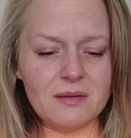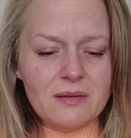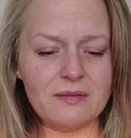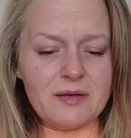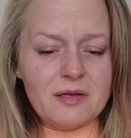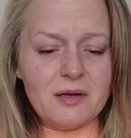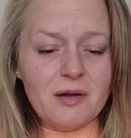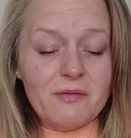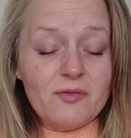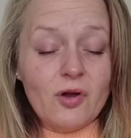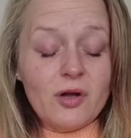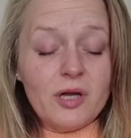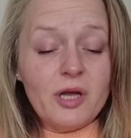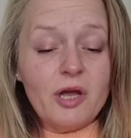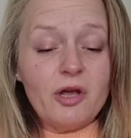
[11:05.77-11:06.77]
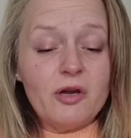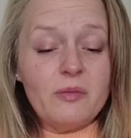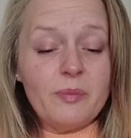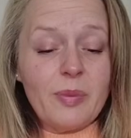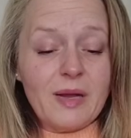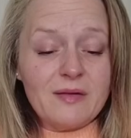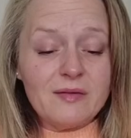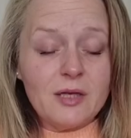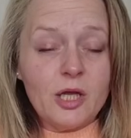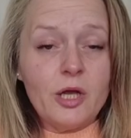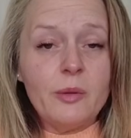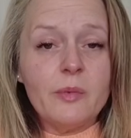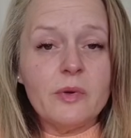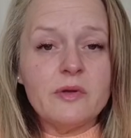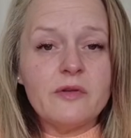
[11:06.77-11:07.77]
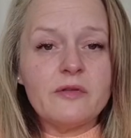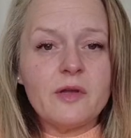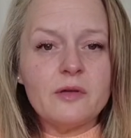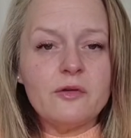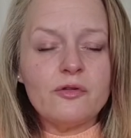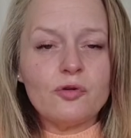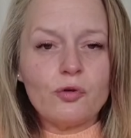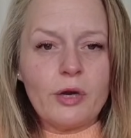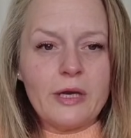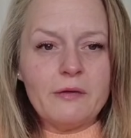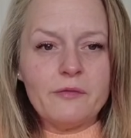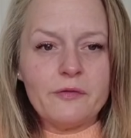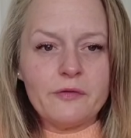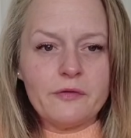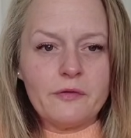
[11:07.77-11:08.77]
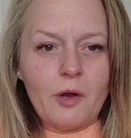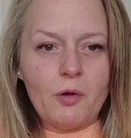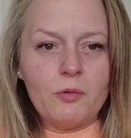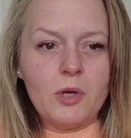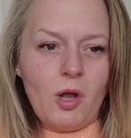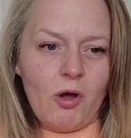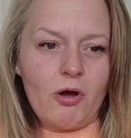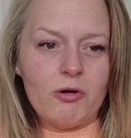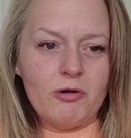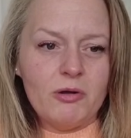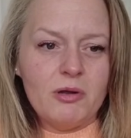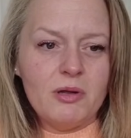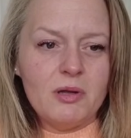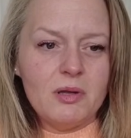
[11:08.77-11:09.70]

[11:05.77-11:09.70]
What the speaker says: oh, I've not heard Baz Luhrmann Sunscreen for so long.